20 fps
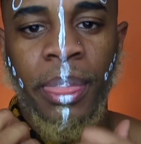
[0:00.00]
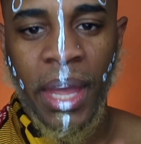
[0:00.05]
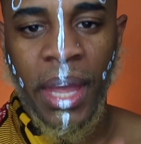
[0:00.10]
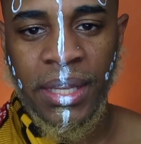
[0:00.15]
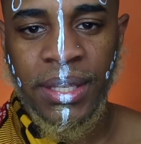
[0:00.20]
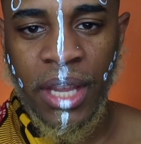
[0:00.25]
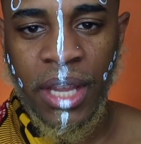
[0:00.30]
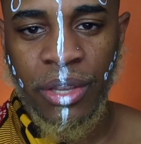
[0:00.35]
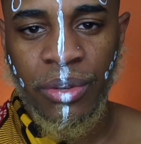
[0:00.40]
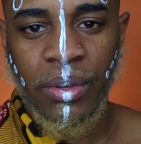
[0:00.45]

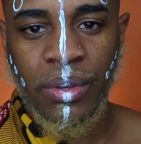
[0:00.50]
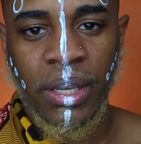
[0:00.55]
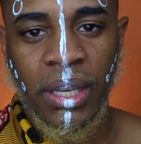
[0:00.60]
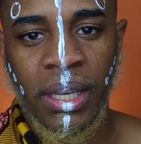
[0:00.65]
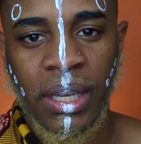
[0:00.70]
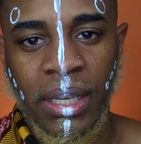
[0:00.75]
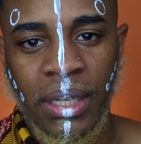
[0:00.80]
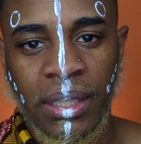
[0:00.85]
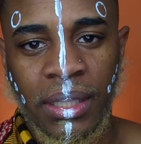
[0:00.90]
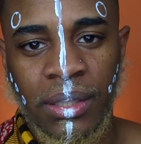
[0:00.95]
that's how you
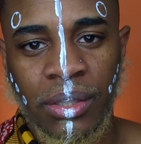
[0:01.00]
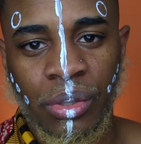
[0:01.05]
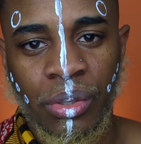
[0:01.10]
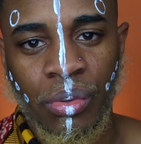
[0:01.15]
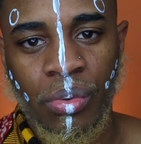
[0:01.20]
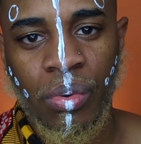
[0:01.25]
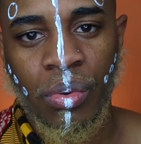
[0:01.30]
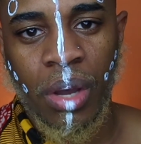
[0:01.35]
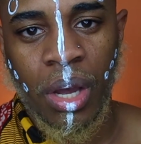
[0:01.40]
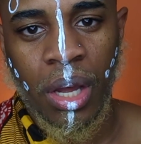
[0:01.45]
can get
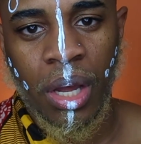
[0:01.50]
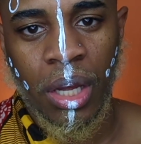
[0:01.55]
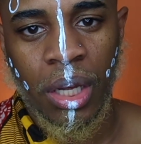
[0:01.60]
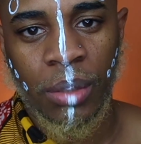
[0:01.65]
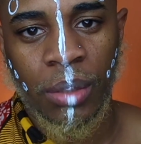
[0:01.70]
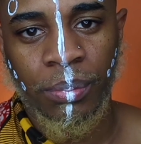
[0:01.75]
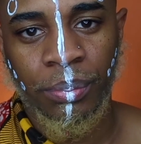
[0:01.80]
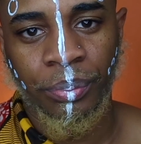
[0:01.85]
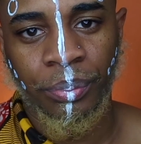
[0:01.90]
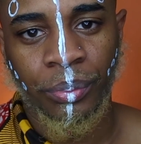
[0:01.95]
into
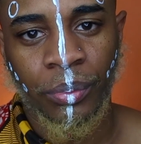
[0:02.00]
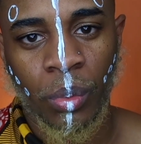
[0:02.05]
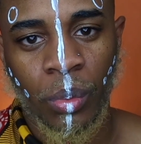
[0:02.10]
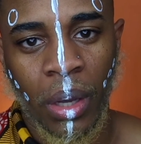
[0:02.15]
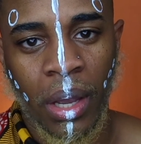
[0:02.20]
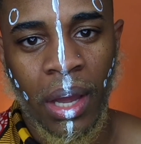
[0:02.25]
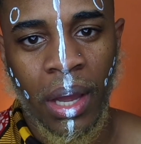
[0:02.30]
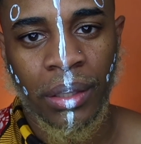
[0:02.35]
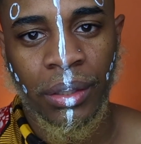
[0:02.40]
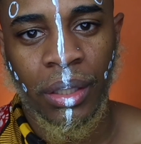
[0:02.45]

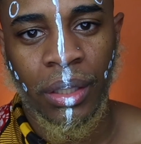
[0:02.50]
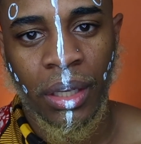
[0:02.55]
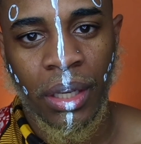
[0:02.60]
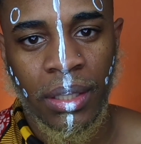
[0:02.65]
Wakanda,